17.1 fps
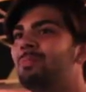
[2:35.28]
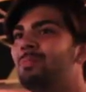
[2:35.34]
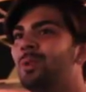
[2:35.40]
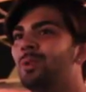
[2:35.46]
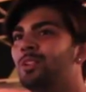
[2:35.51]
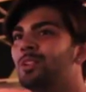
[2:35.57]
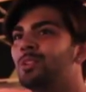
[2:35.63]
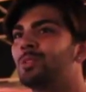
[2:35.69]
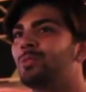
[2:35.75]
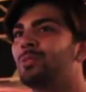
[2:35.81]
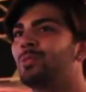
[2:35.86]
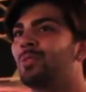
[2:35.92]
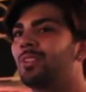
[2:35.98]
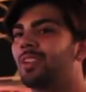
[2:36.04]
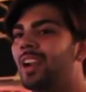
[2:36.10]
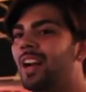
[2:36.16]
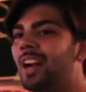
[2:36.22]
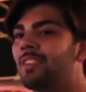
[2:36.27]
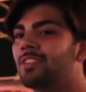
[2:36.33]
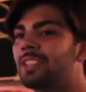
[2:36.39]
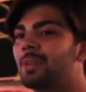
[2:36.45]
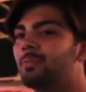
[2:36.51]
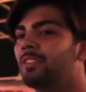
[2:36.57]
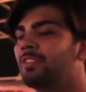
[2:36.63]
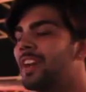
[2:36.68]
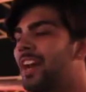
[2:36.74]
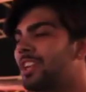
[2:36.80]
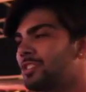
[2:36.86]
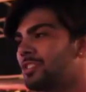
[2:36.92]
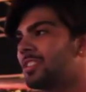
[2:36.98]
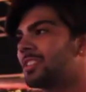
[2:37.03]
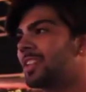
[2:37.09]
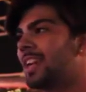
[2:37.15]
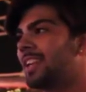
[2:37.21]
I'm more into crafts. I'm a
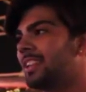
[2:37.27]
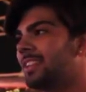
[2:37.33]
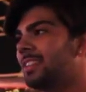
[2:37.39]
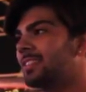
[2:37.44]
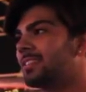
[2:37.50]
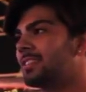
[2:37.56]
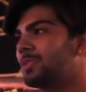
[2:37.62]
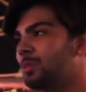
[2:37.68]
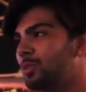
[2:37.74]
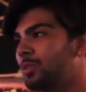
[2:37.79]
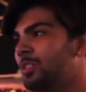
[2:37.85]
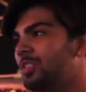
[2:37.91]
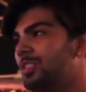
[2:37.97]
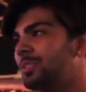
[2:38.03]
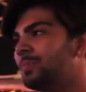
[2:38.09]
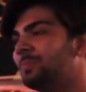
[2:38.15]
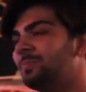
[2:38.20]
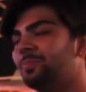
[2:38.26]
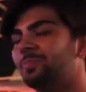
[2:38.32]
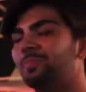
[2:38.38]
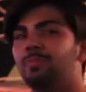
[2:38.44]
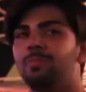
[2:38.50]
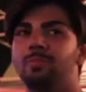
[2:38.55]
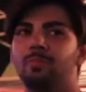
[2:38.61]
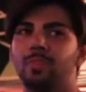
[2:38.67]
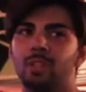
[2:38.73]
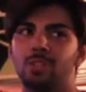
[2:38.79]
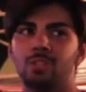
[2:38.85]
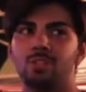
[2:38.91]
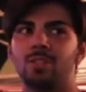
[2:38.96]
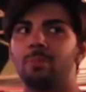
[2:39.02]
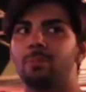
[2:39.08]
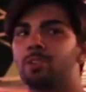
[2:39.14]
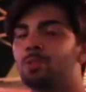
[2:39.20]
fashion designing student.
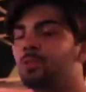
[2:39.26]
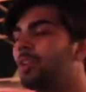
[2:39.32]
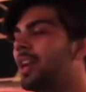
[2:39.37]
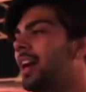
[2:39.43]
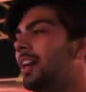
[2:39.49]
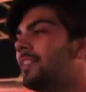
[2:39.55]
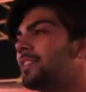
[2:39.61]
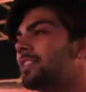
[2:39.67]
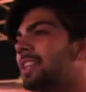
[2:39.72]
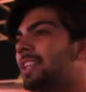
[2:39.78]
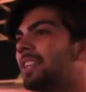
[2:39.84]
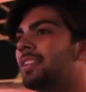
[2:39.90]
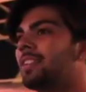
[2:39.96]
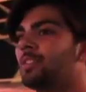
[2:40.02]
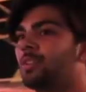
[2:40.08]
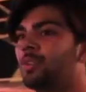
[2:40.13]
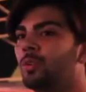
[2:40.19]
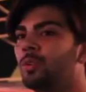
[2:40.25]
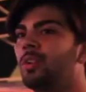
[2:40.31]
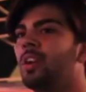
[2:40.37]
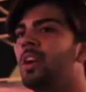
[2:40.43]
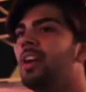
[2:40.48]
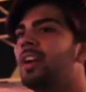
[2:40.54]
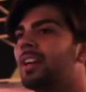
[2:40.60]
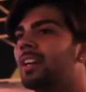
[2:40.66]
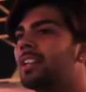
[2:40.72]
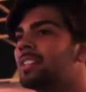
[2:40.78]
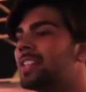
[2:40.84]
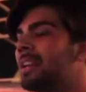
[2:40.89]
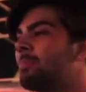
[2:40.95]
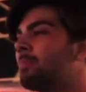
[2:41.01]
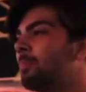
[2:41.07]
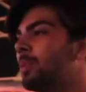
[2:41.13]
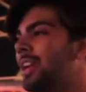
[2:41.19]
So I'm into crafts and, you know,
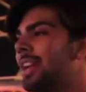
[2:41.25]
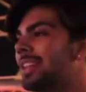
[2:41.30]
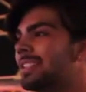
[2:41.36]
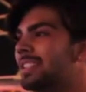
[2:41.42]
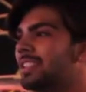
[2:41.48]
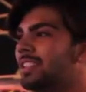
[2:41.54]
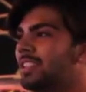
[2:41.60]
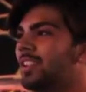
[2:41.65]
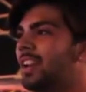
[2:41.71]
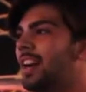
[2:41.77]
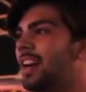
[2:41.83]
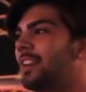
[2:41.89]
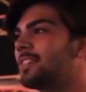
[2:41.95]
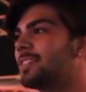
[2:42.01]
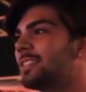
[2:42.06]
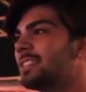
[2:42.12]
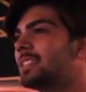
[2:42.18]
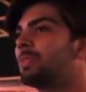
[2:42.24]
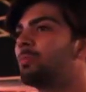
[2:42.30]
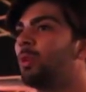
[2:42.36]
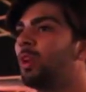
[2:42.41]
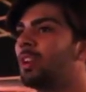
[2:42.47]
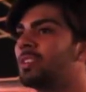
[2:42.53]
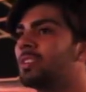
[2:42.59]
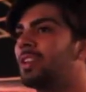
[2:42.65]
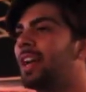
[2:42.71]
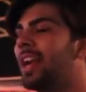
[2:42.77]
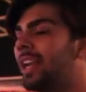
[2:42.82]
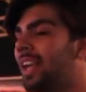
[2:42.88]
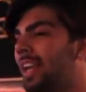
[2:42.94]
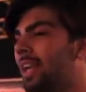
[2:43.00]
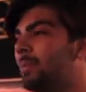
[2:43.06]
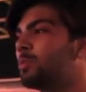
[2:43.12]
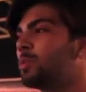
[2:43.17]
contemporizing the crafts is what
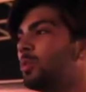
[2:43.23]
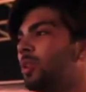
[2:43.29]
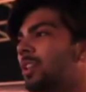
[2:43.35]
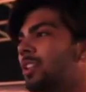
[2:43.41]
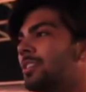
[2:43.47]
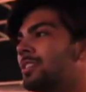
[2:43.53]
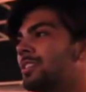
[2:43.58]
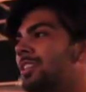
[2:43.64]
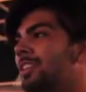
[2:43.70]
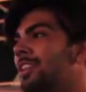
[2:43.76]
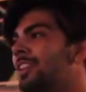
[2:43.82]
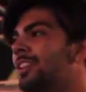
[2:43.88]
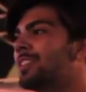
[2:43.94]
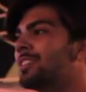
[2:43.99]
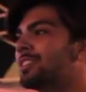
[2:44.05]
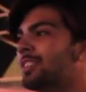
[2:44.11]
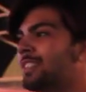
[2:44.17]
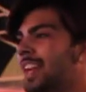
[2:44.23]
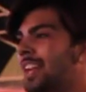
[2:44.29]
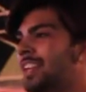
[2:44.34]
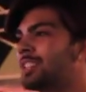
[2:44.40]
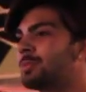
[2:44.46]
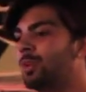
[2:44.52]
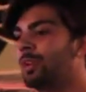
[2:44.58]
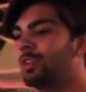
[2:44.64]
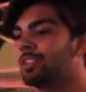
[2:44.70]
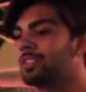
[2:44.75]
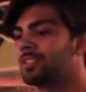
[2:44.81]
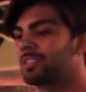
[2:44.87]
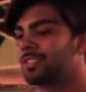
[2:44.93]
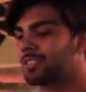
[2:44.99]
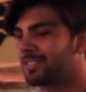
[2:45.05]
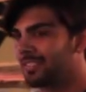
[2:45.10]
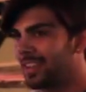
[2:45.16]
I aim towards. That is what
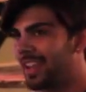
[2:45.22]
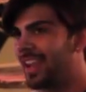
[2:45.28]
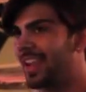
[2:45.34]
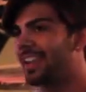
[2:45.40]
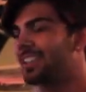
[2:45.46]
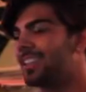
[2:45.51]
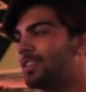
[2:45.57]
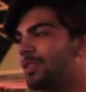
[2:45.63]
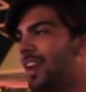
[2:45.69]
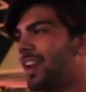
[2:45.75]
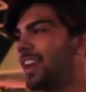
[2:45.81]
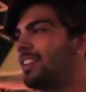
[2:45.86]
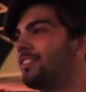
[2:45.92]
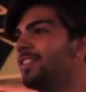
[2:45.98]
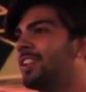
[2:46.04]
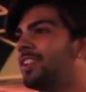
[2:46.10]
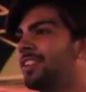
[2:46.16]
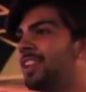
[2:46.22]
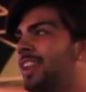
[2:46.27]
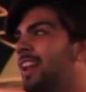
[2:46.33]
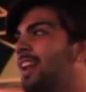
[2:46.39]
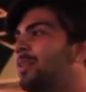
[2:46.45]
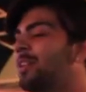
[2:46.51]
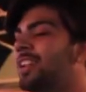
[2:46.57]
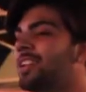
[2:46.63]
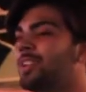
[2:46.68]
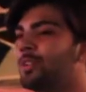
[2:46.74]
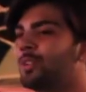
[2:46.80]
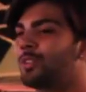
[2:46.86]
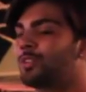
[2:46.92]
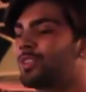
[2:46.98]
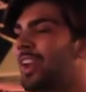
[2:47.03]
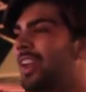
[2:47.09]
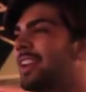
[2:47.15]
I tried figuring out and, you
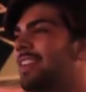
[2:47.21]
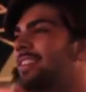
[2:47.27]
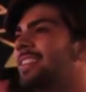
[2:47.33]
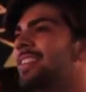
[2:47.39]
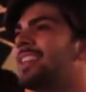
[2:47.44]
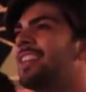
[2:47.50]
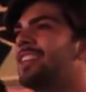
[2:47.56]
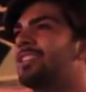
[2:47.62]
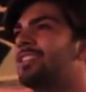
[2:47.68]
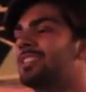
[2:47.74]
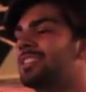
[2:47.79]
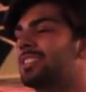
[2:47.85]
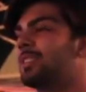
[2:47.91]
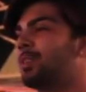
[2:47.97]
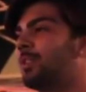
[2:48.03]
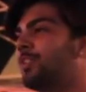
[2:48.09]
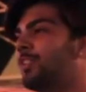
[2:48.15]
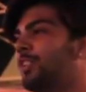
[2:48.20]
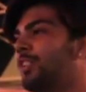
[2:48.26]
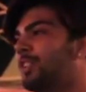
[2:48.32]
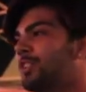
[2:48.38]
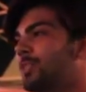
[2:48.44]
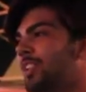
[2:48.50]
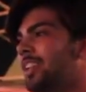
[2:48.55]
know, tried this look for